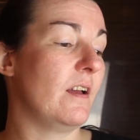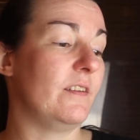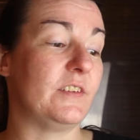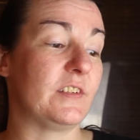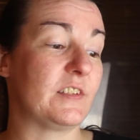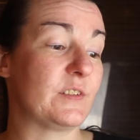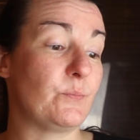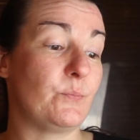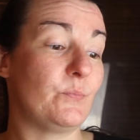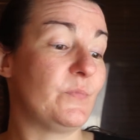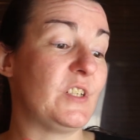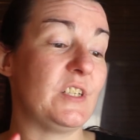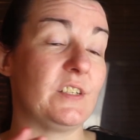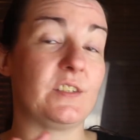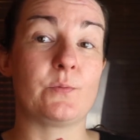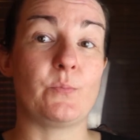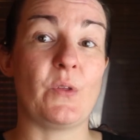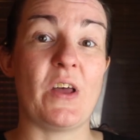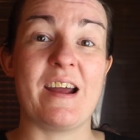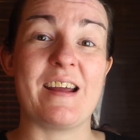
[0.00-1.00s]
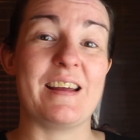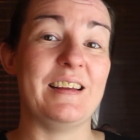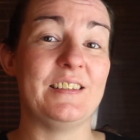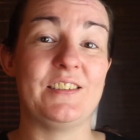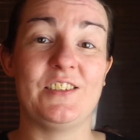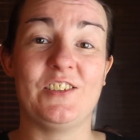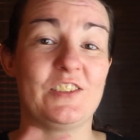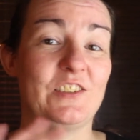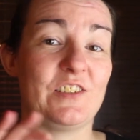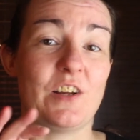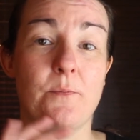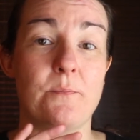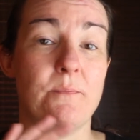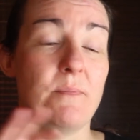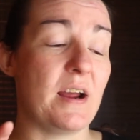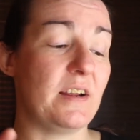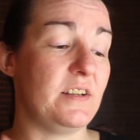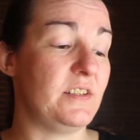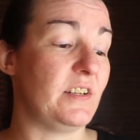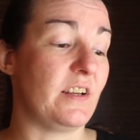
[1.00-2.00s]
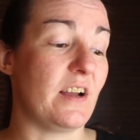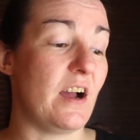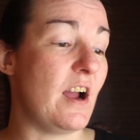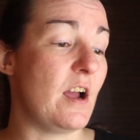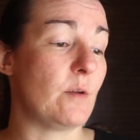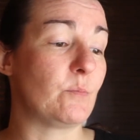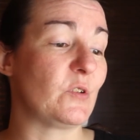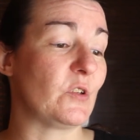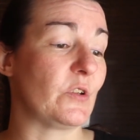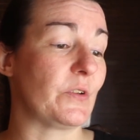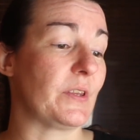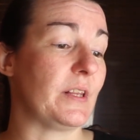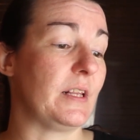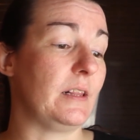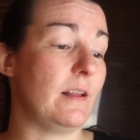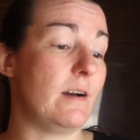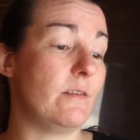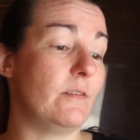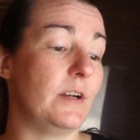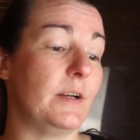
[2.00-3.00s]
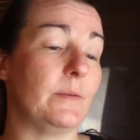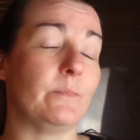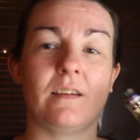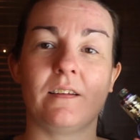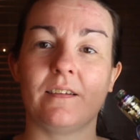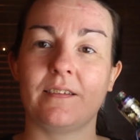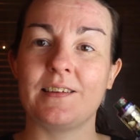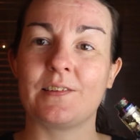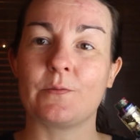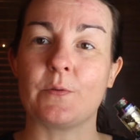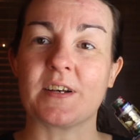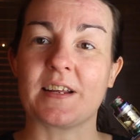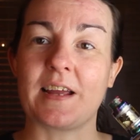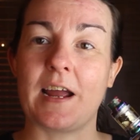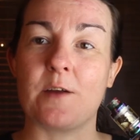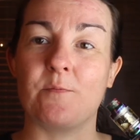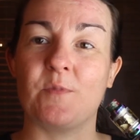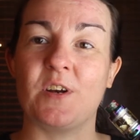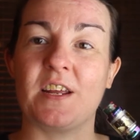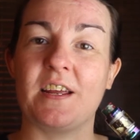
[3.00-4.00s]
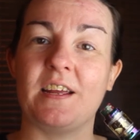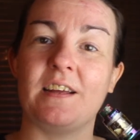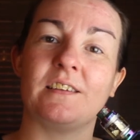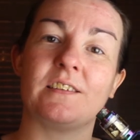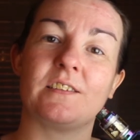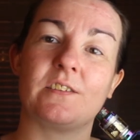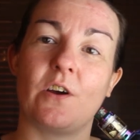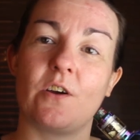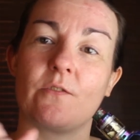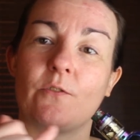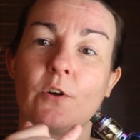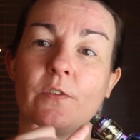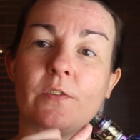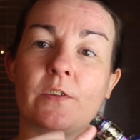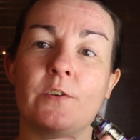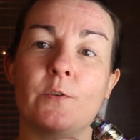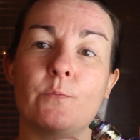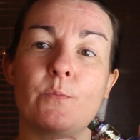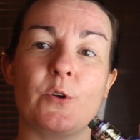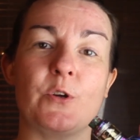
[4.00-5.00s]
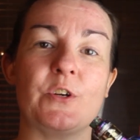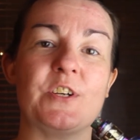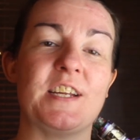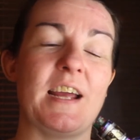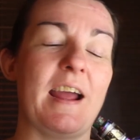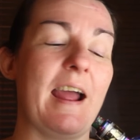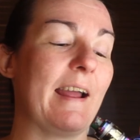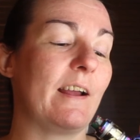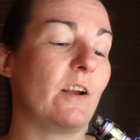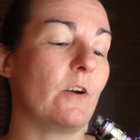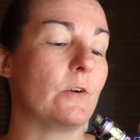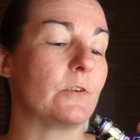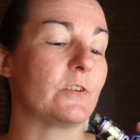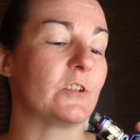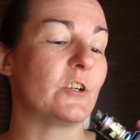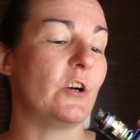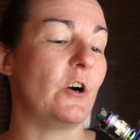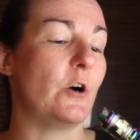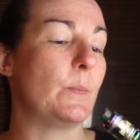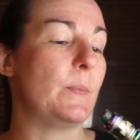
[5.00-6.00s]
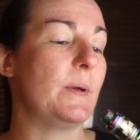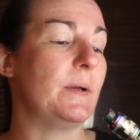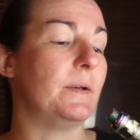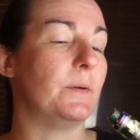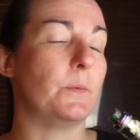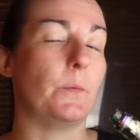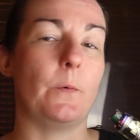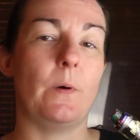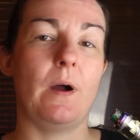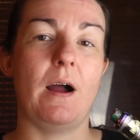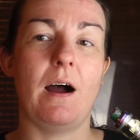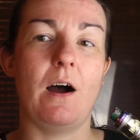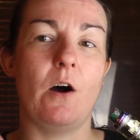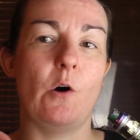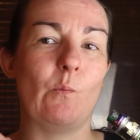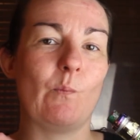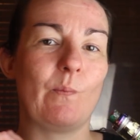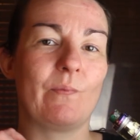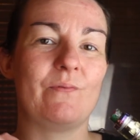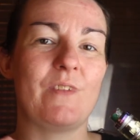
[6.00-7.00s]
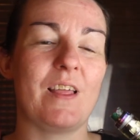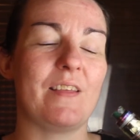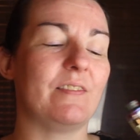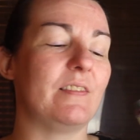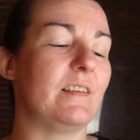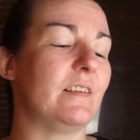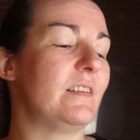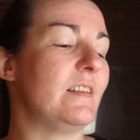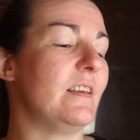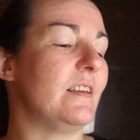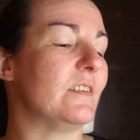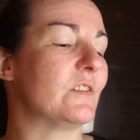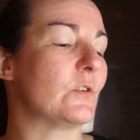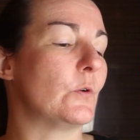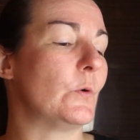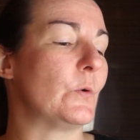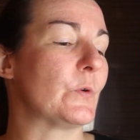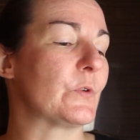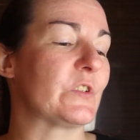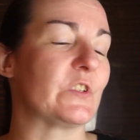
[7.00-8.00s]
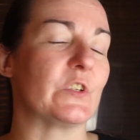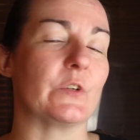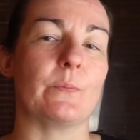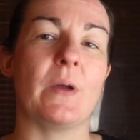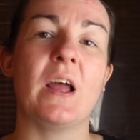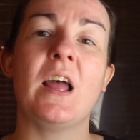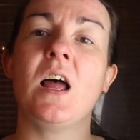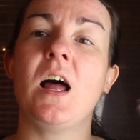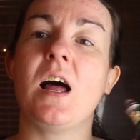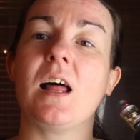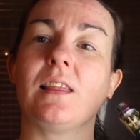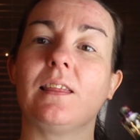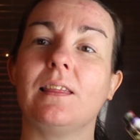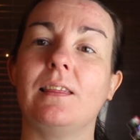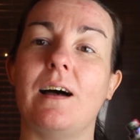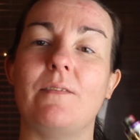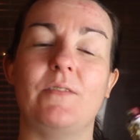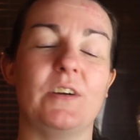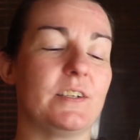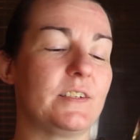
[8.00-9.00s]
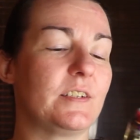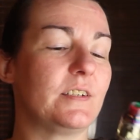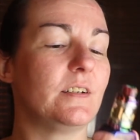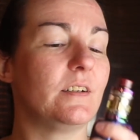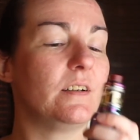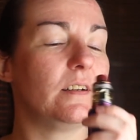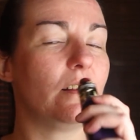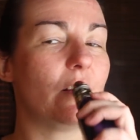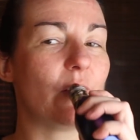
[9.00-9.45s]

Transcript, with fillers: This display is just amazing, I absolutely love it. This one came in a kit so I've got the Naboo tank on top and wow, this thing is awesome, love it.